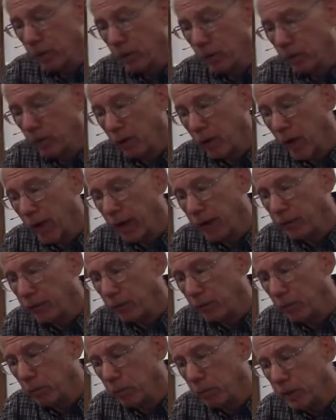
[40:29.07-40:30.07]
in your own
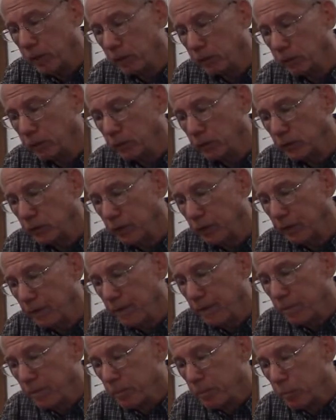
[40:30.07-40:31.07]
life that will be useful to
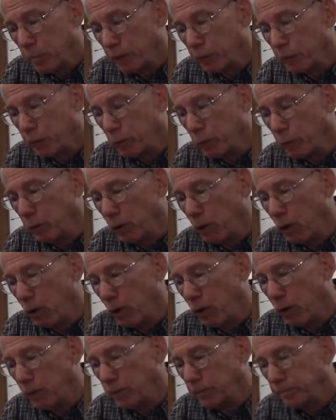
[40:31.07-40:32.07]
you. But through it
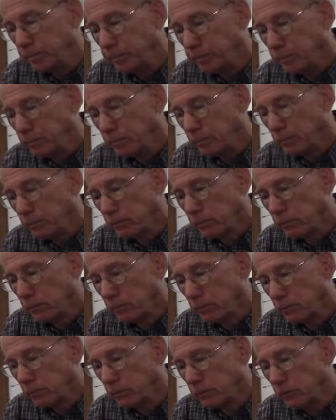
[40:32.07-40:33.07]
all,
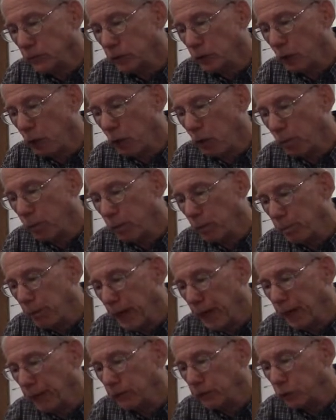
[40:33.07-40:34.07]
Job
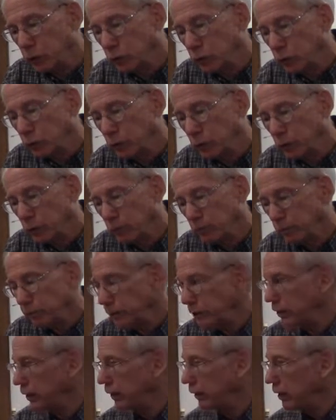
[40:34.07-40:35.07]
remains
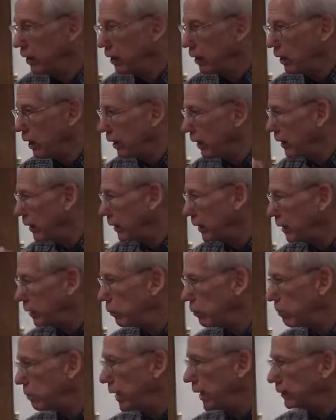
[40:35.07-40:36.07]
true. See,
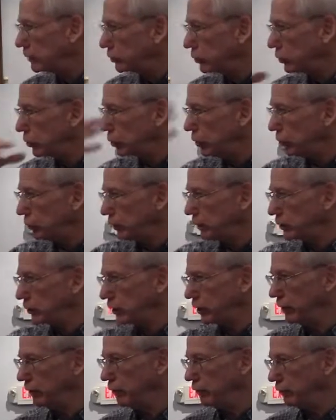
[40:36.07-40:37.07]
he remains true to
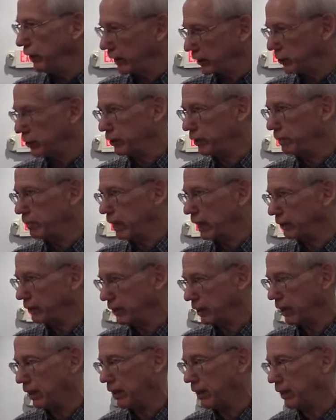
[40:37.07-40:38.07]
his conviction
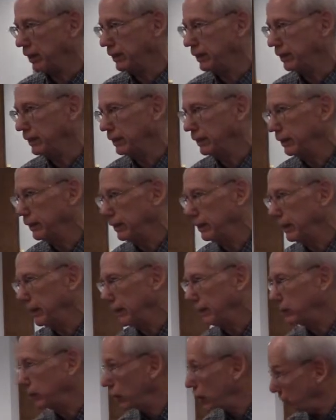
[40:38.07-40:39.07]
about God,
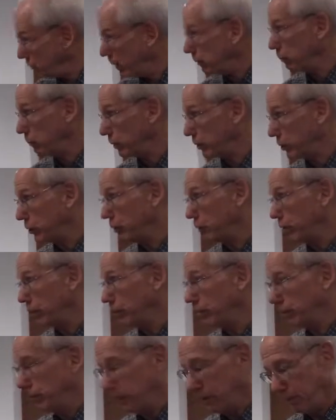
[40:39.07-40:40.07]
his commitment to
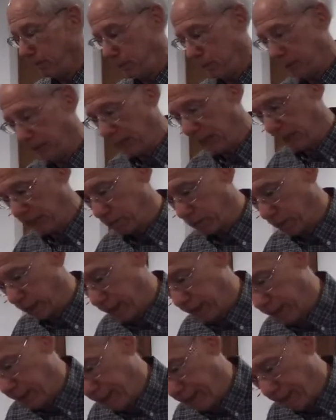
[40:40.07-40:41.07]
him, put it that
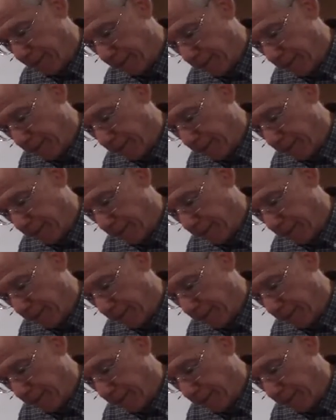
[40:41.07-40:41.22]
way,